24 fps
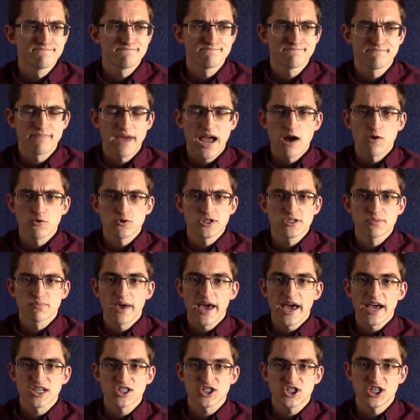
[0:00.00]
powers
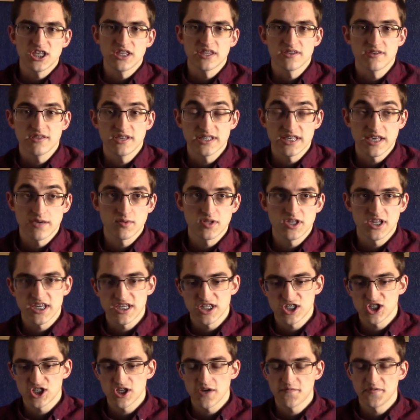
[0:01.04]
back, she is able to, like,
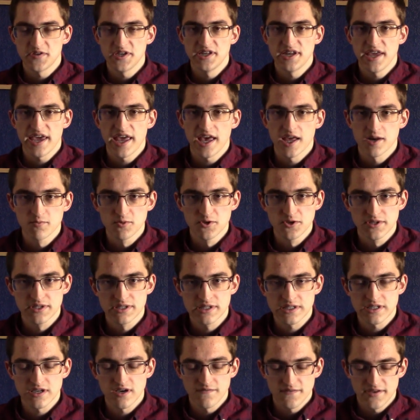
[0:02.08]
shift into animals and
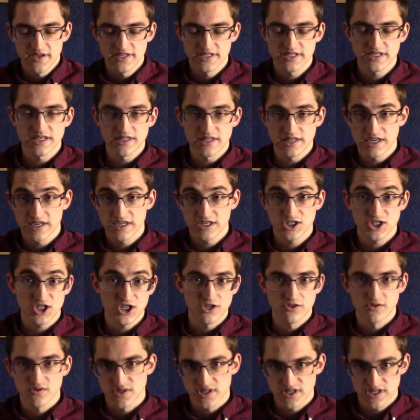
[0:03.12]
stuff instantly, and she
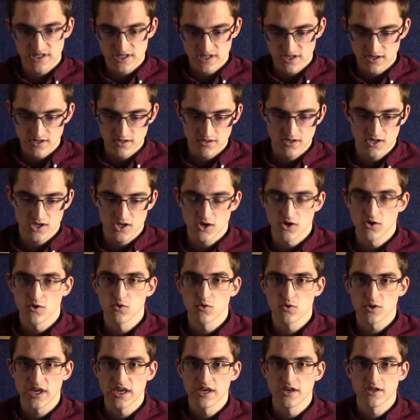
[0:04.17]
uses it to
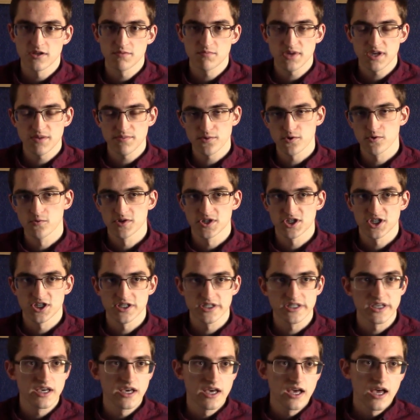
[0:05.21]
go killing people, which
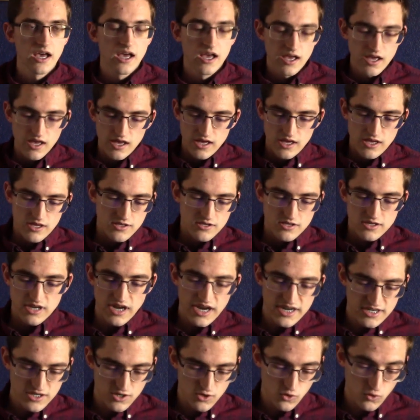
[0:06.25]
is
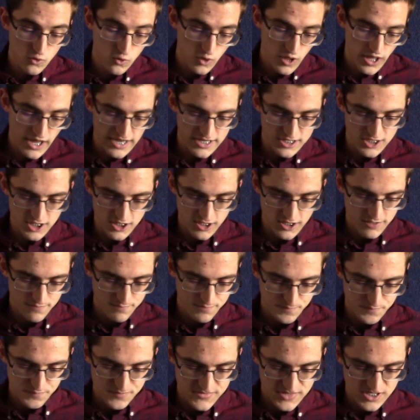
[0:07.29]
kind of cool, actually.
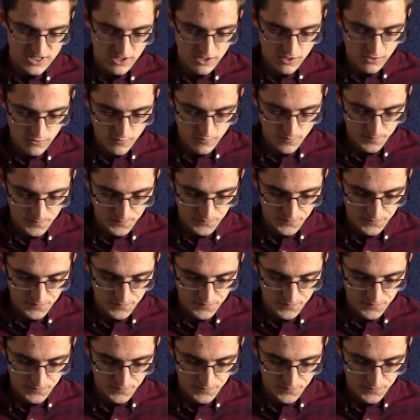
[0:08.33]
So,